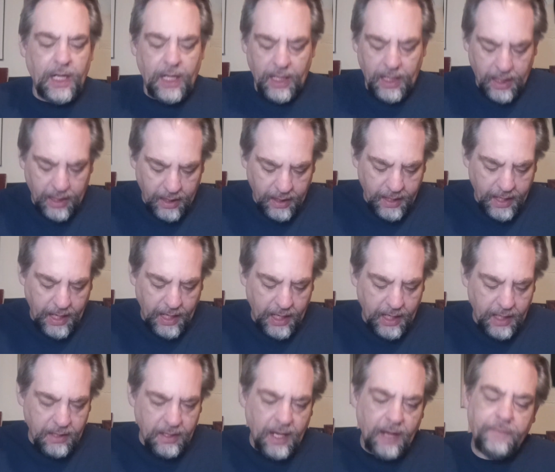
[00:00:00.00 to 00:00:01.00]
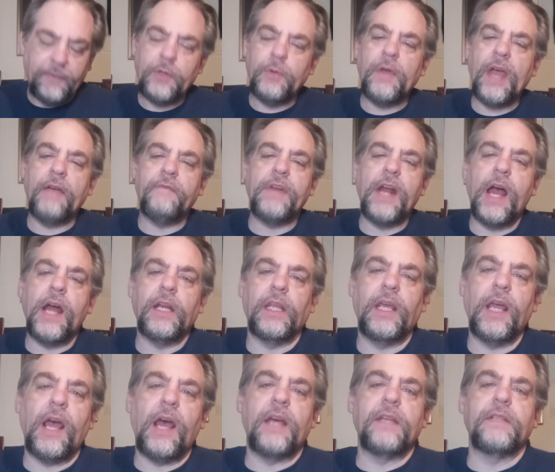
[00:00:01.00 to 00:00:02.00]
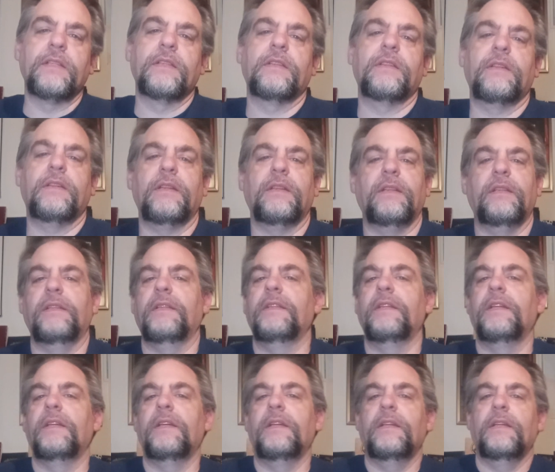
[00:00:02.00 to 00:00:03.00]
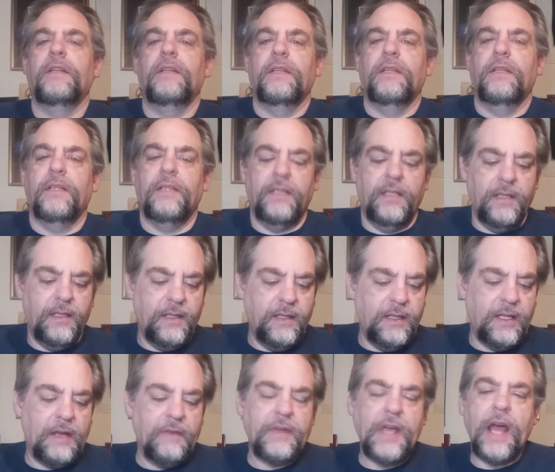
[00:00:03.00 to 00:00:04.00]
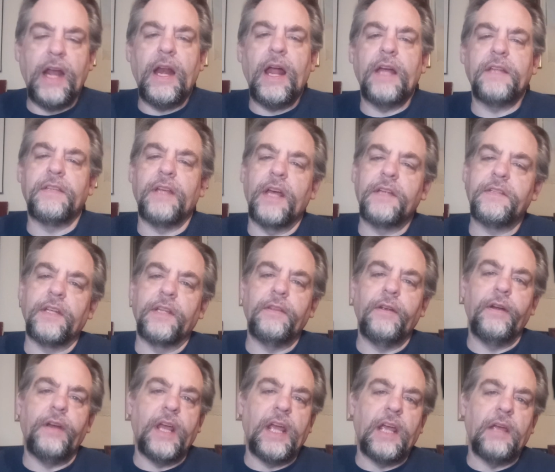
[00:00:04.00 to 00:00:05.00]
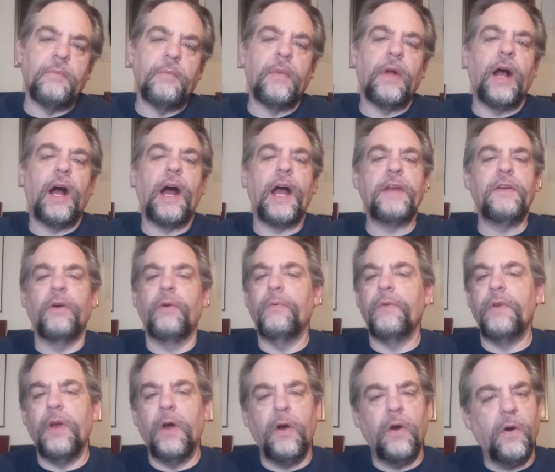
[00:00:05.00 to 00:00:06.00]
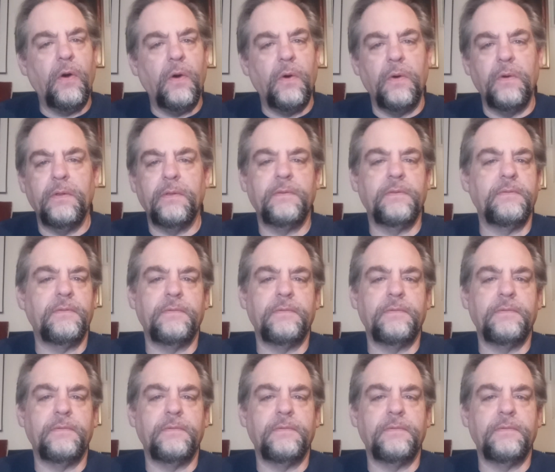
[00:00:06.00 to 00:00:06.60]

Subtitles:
And if you have not guessed, they've got SS in their name. I don't know.